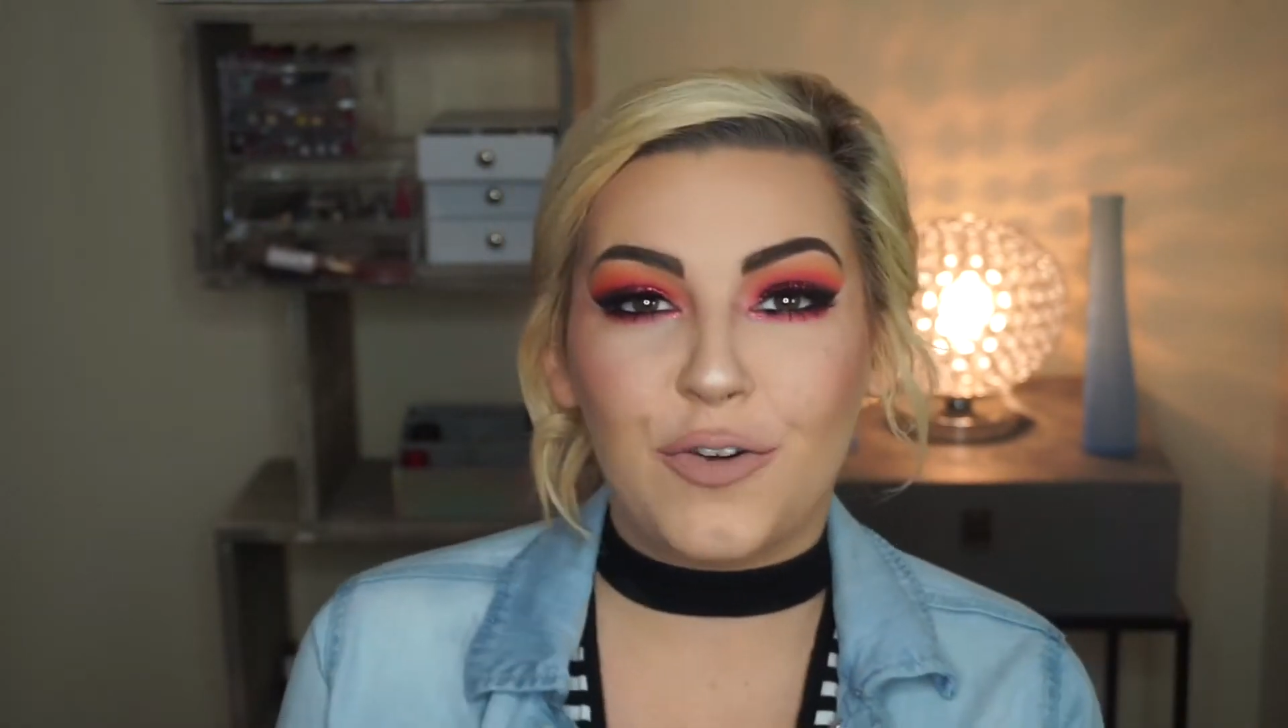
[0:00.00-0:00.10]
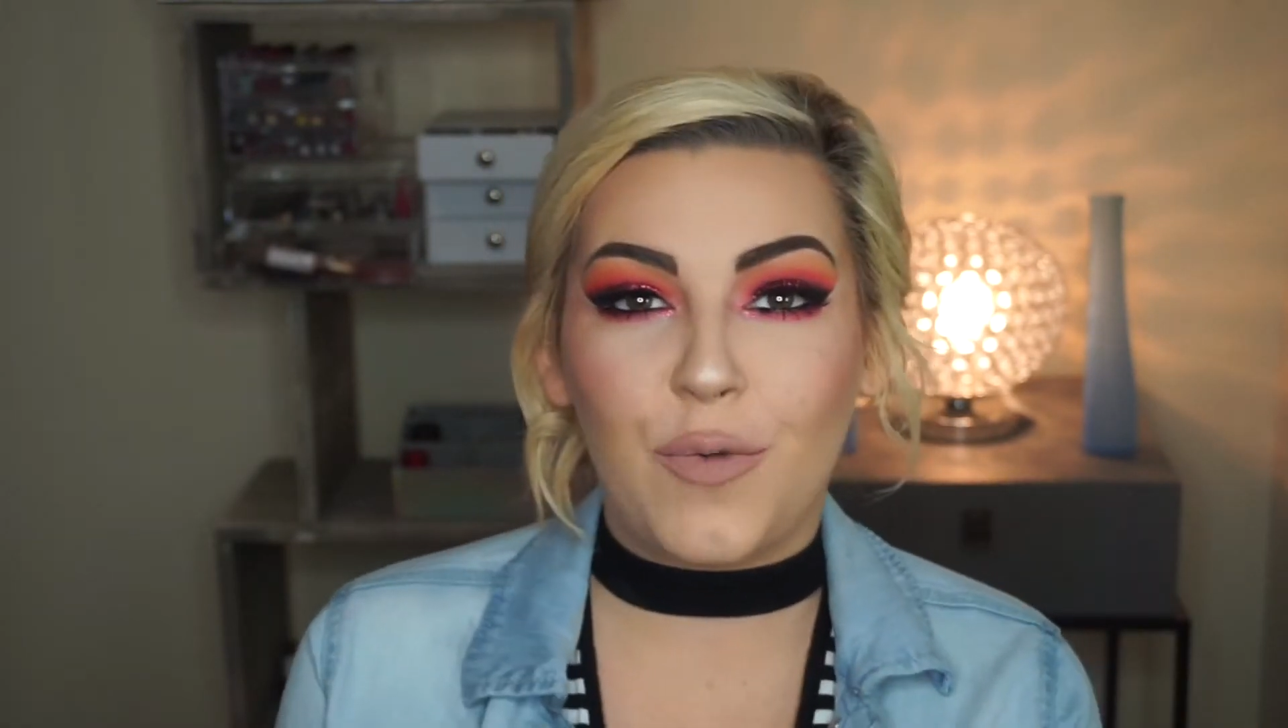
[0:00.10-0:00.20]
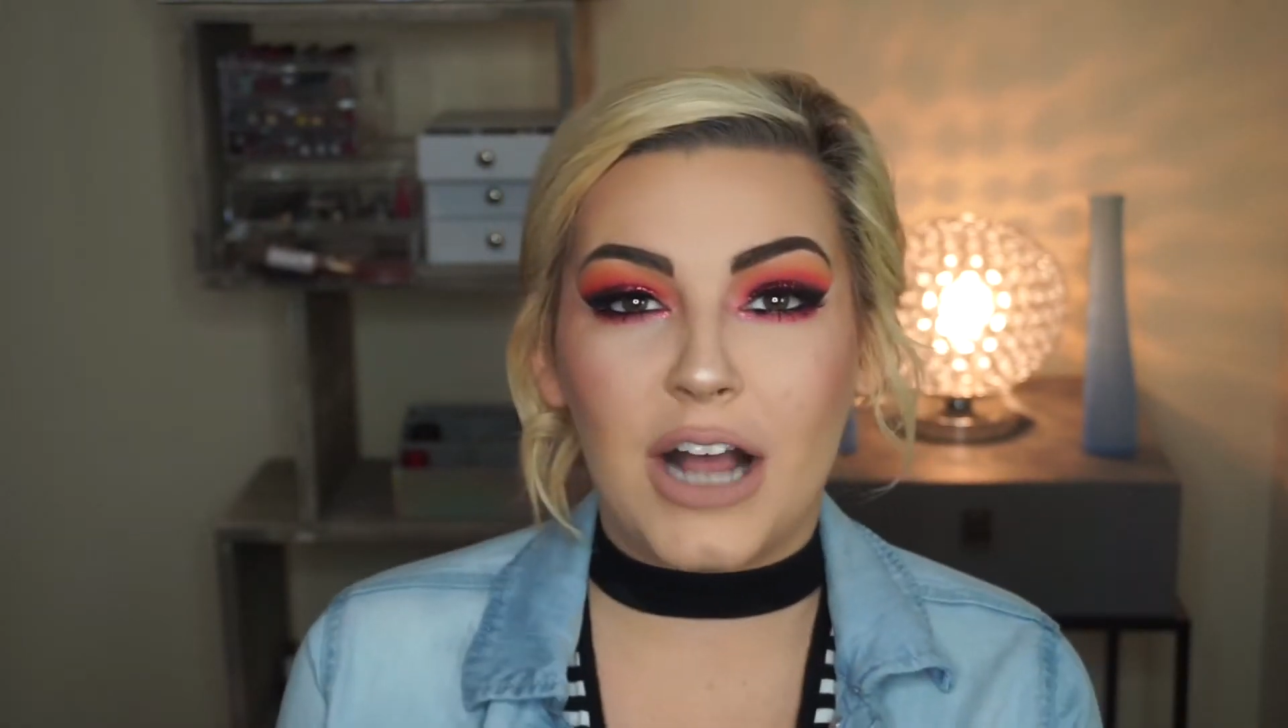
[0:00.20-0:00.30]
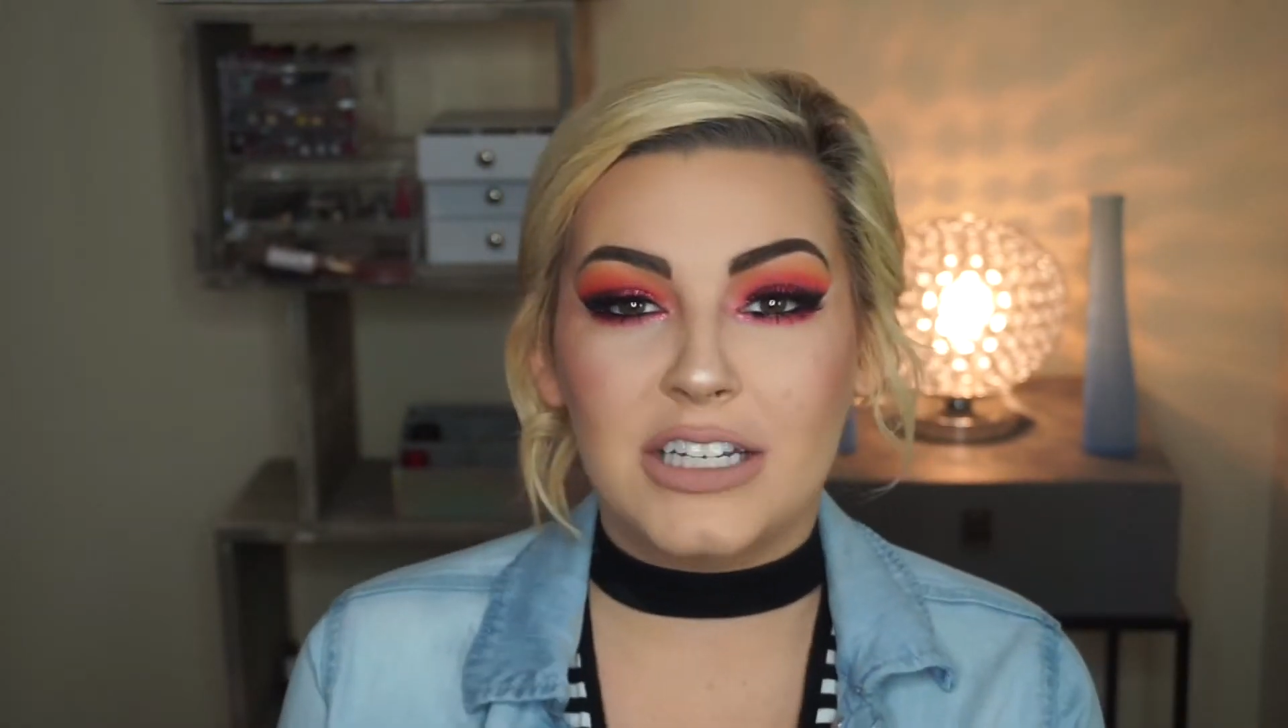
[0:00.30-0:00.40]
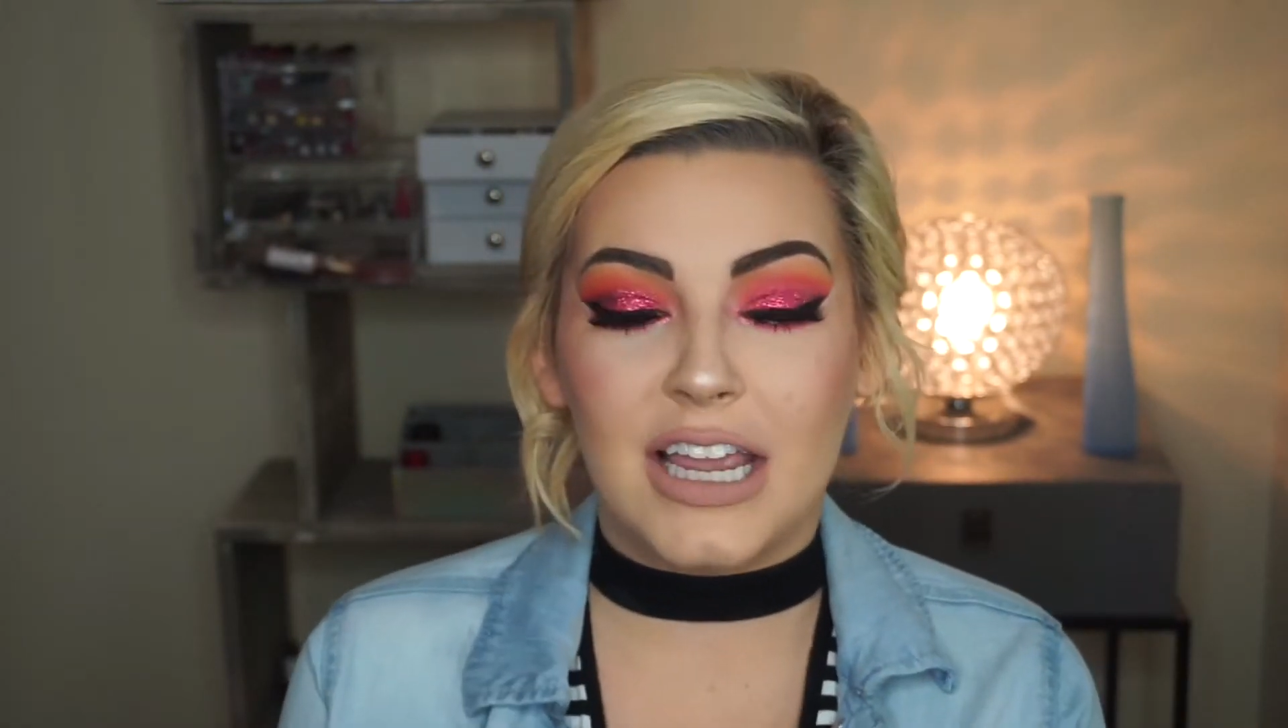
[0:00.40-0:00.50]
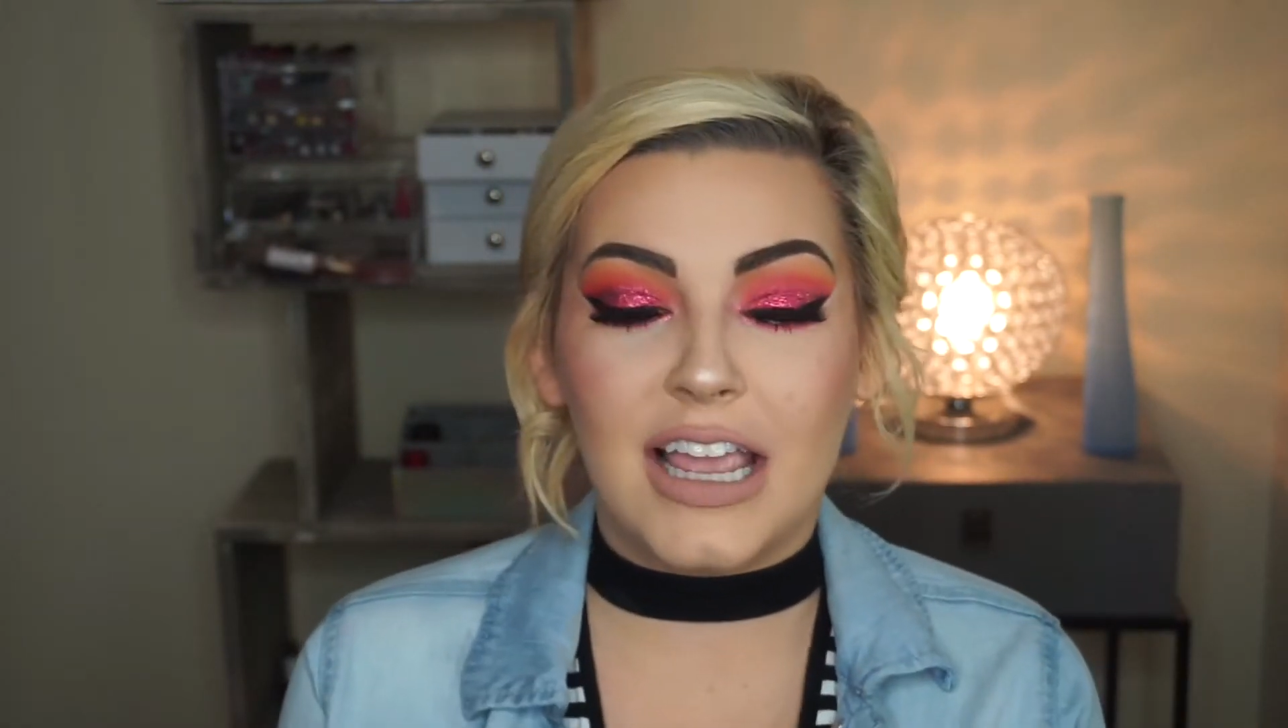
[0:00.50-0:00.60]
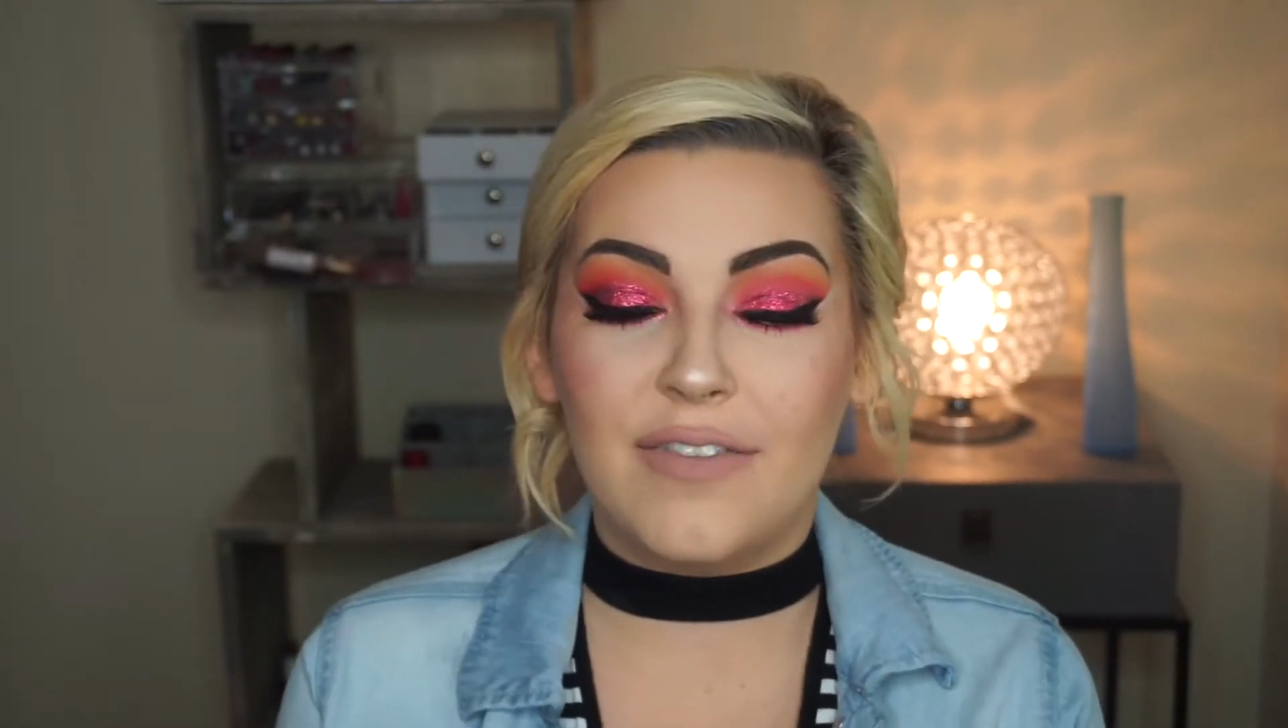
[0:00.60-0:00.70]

for watching.